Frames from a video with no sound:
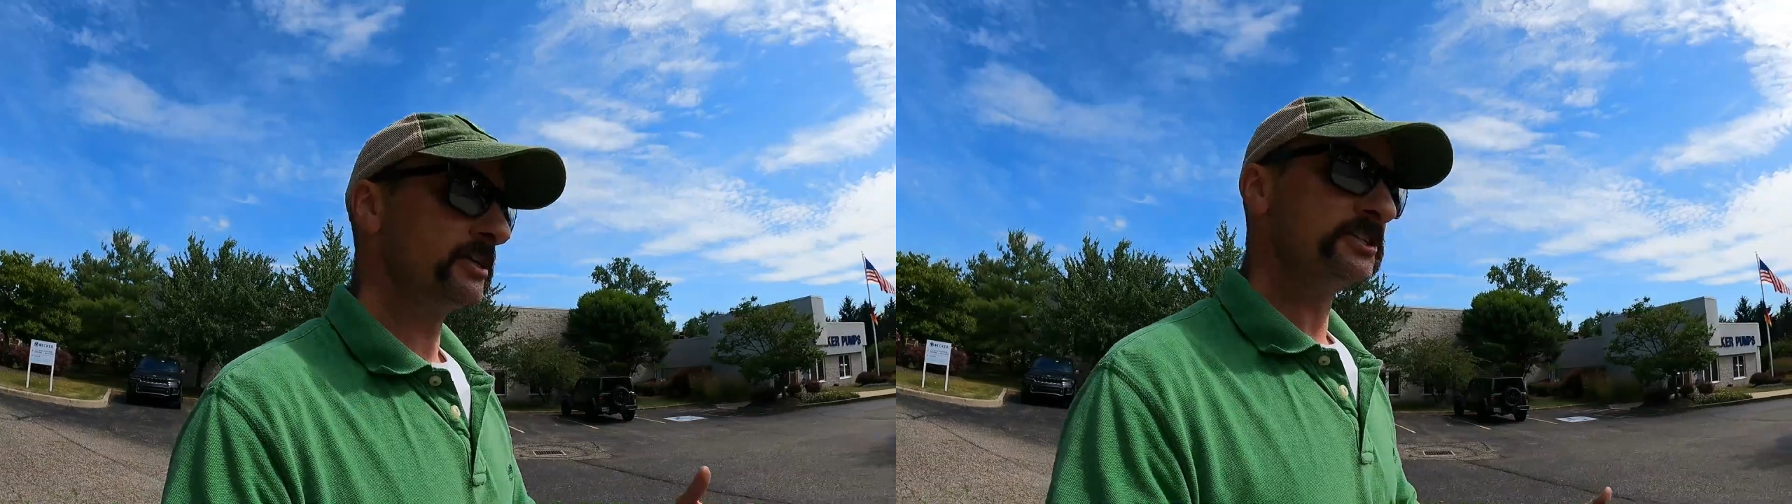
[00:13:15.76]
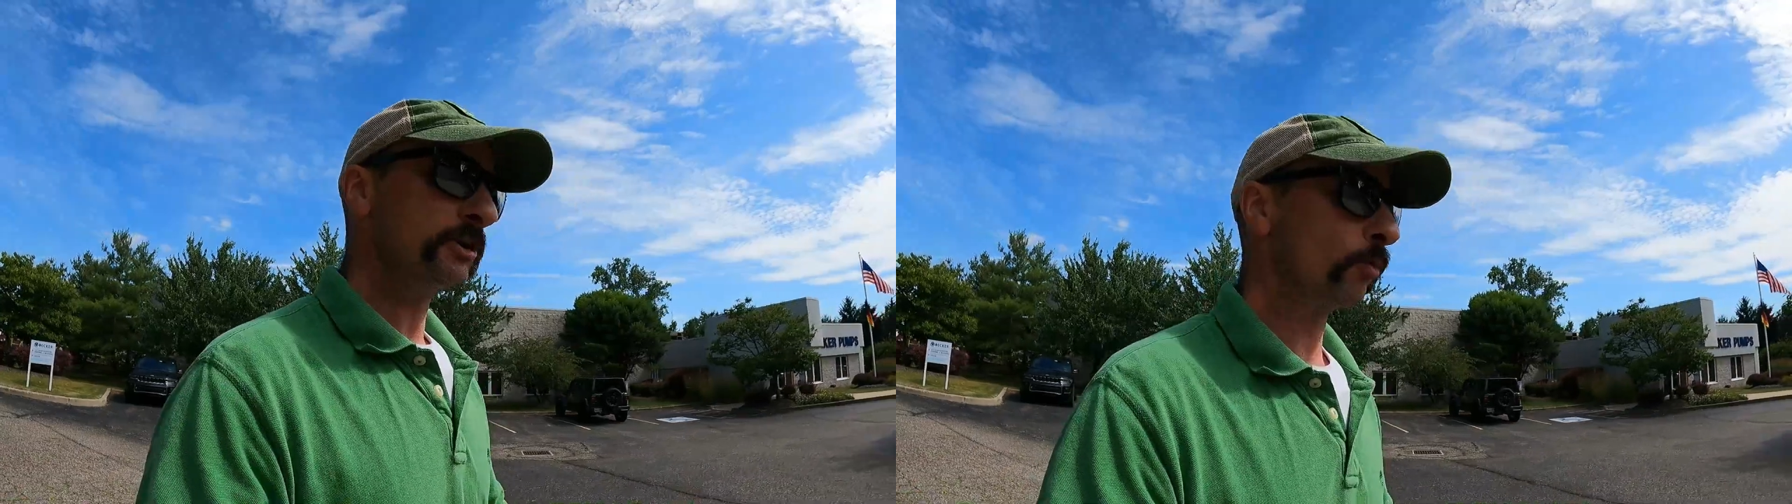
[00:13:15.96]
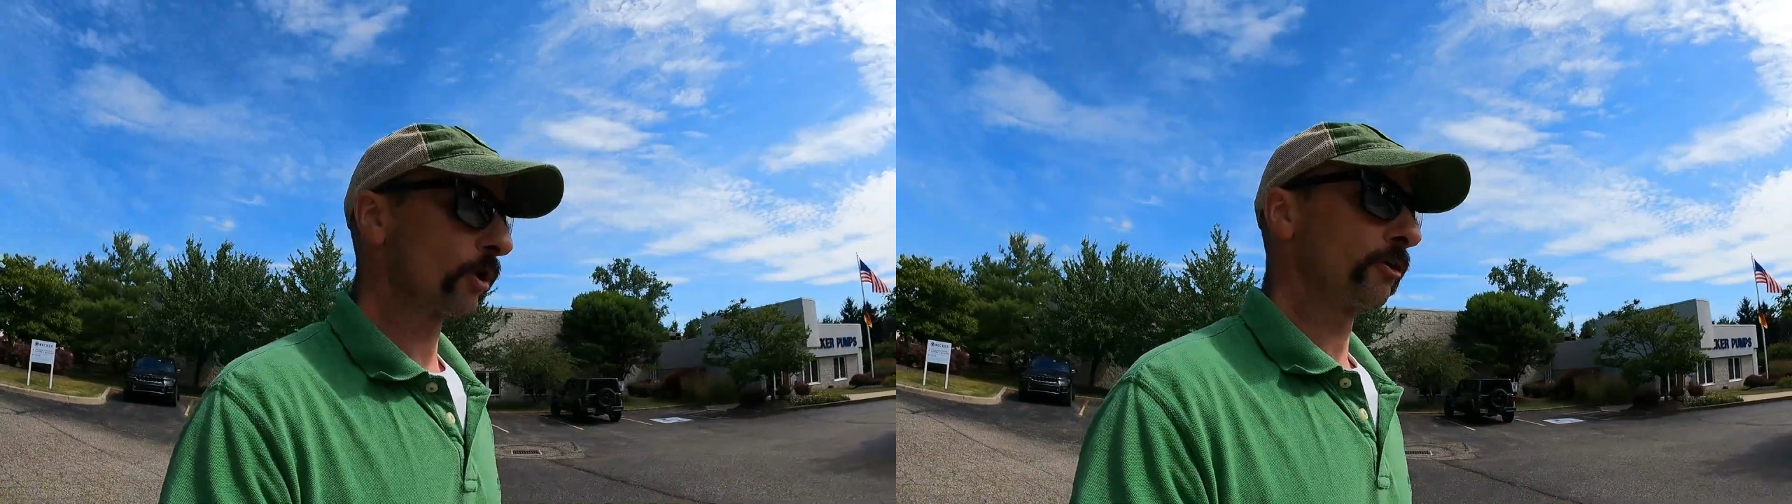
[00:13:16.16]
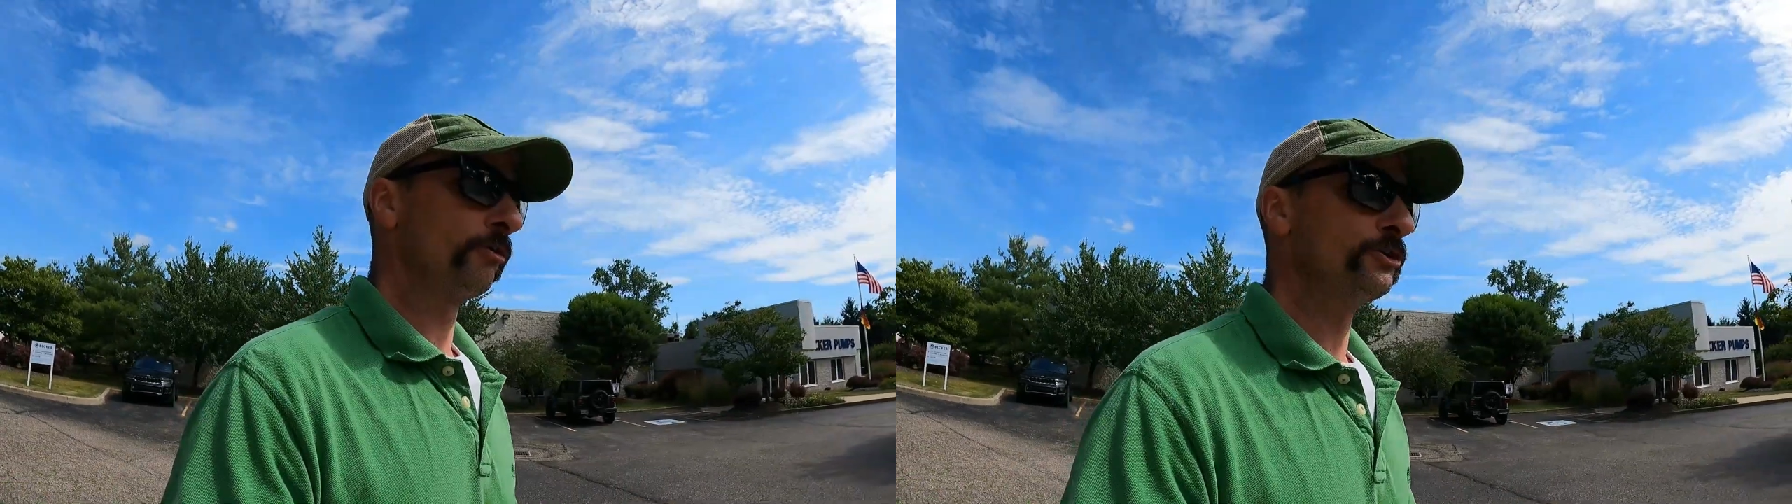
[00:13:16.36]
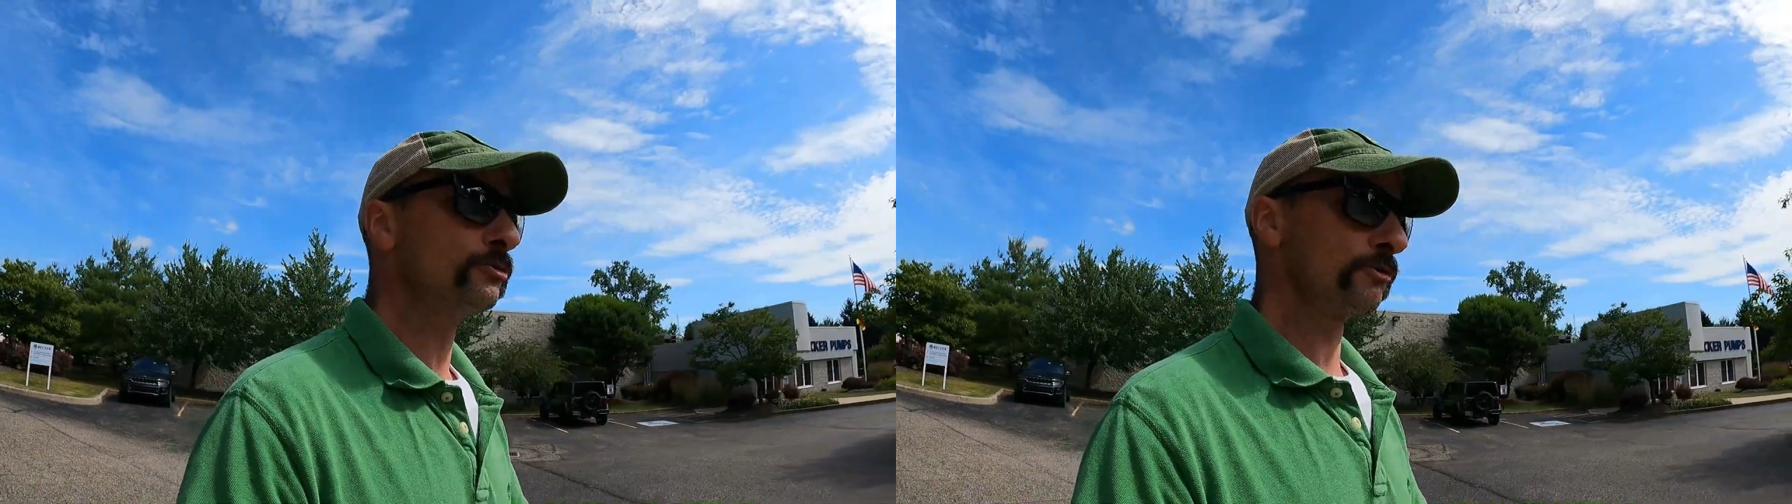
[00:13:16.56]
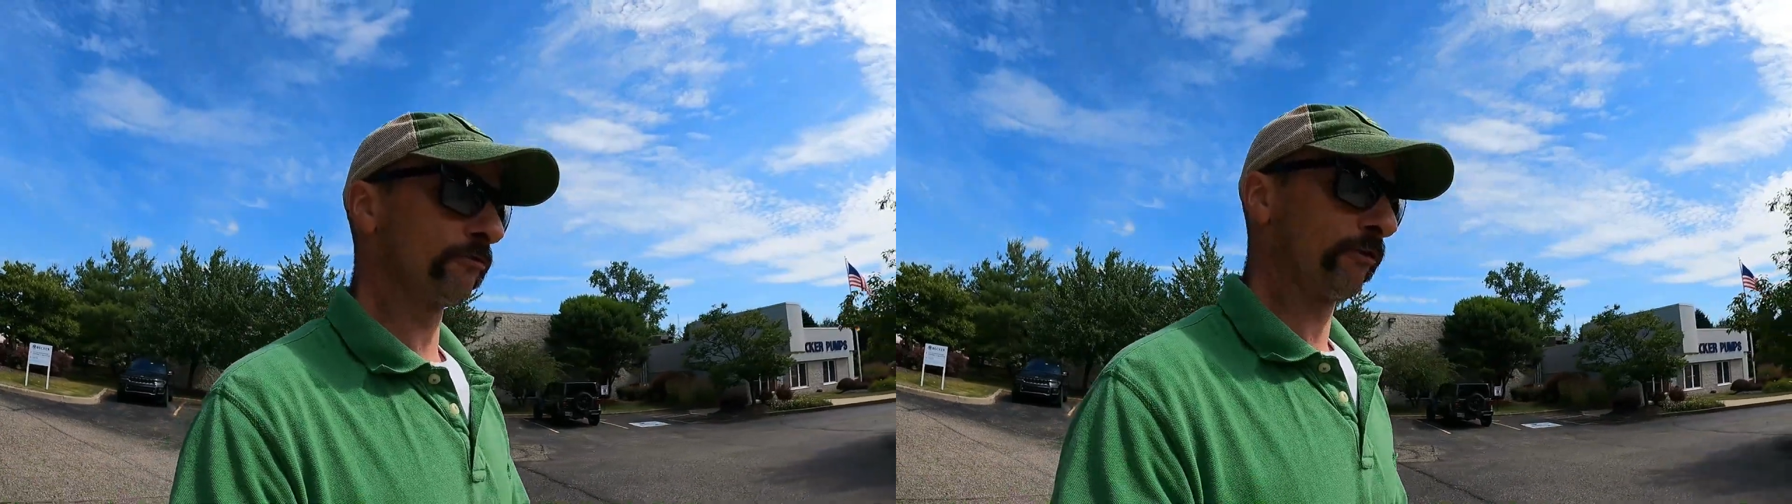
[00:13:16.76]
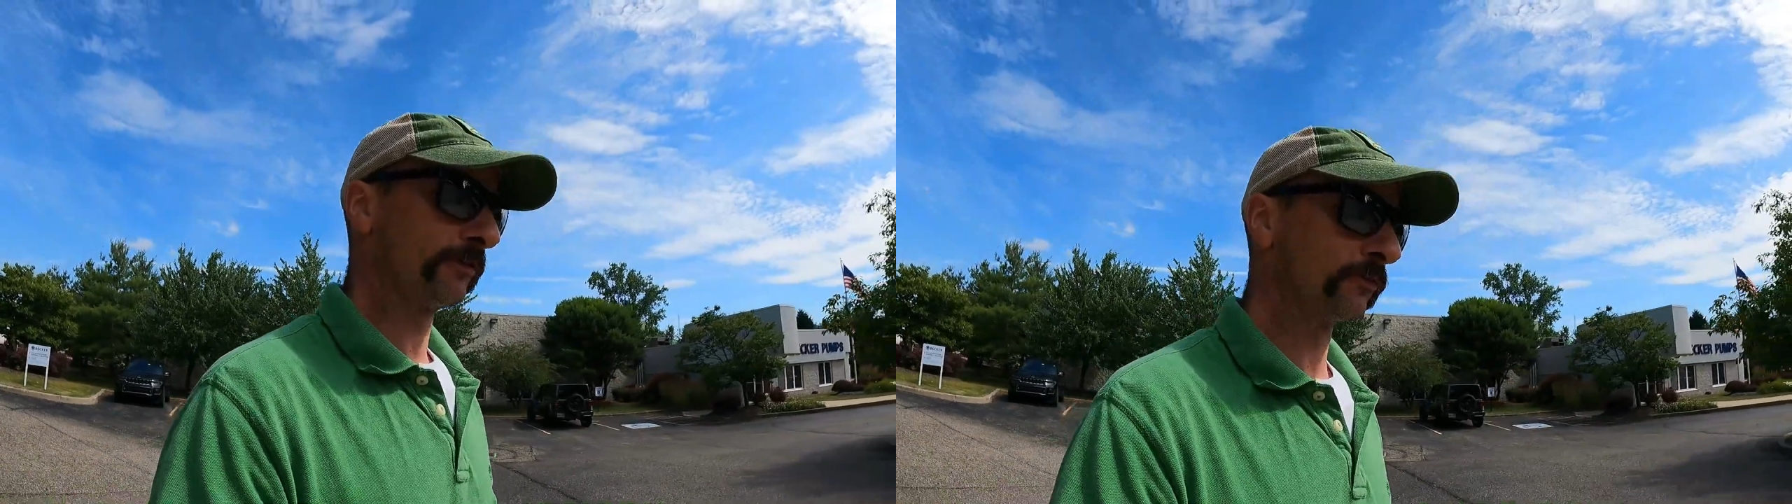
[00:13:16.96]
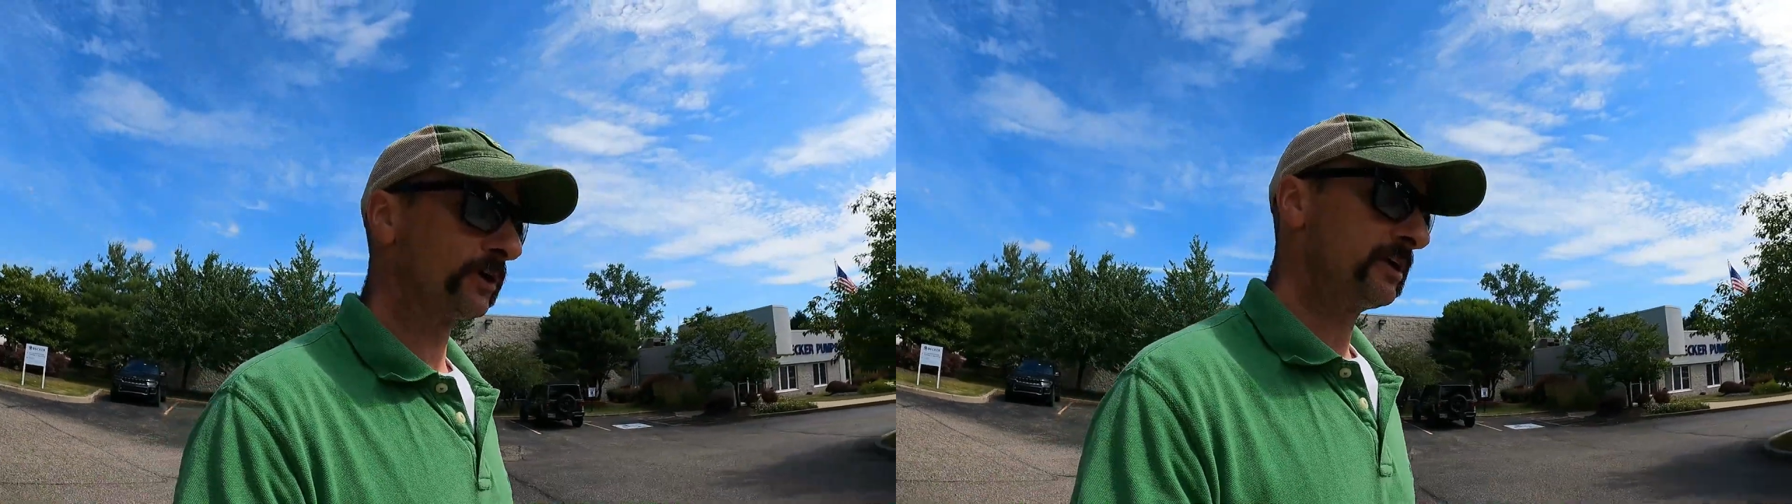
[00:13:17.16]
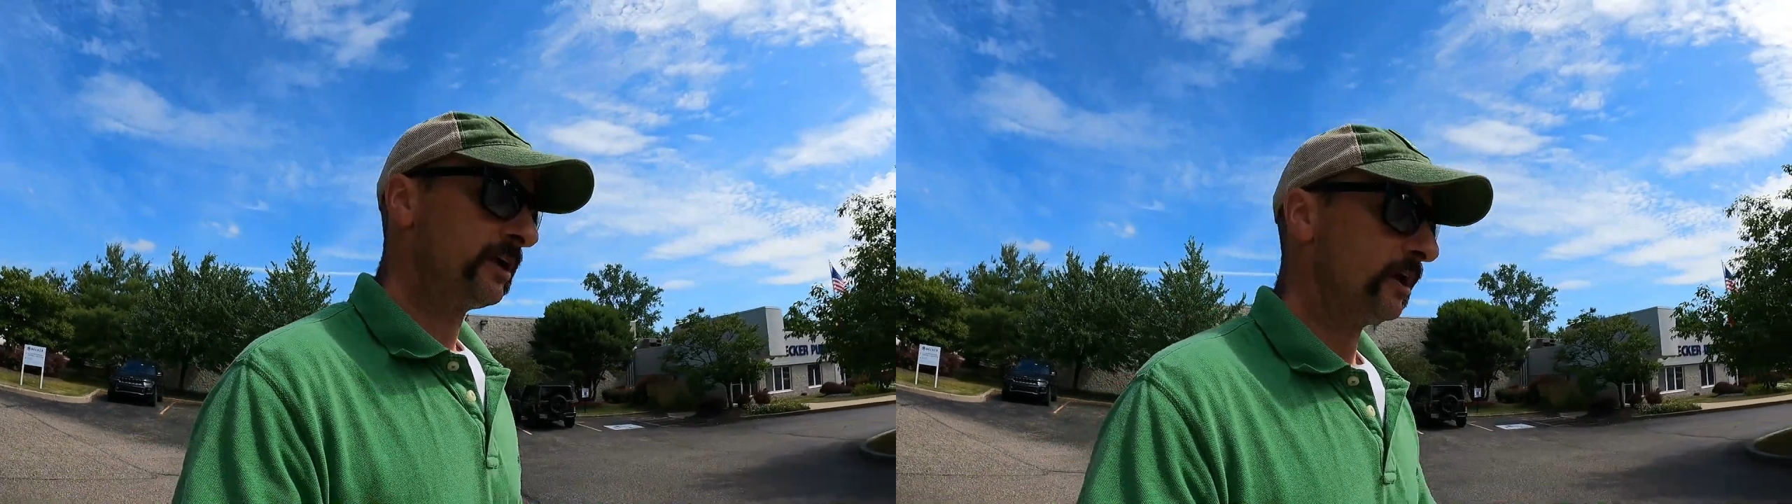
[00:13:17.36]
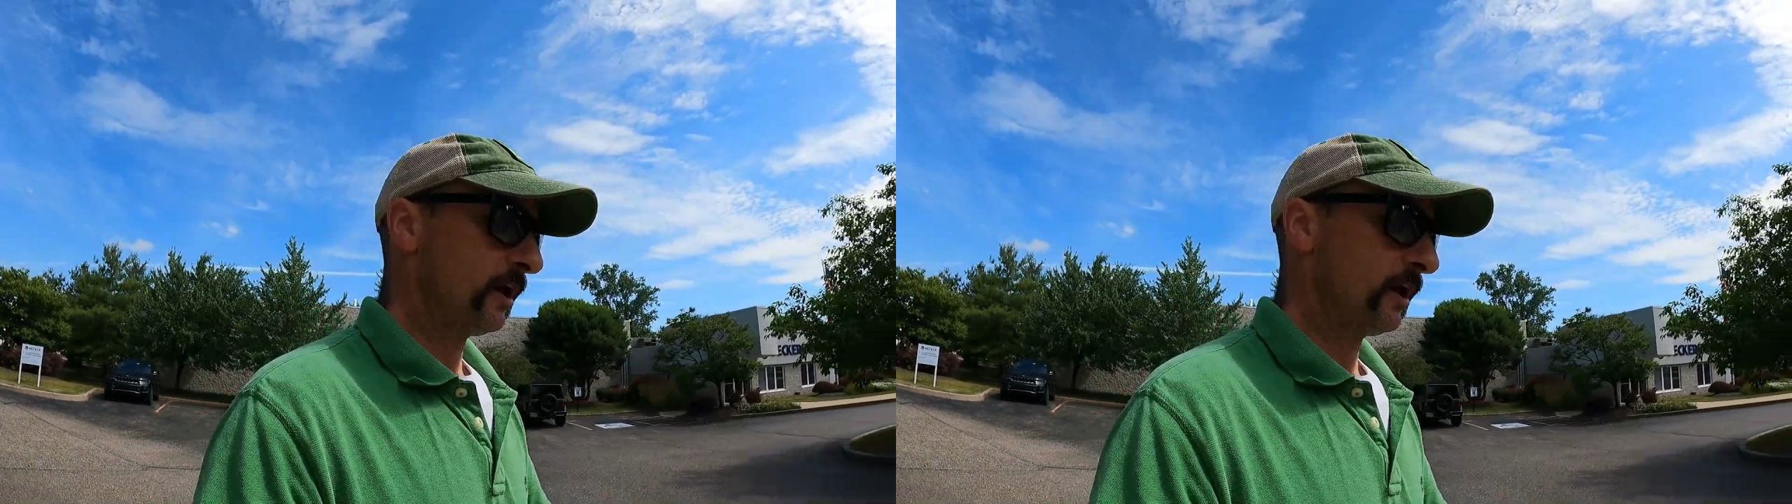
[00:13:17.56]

easy to work on, user friendly.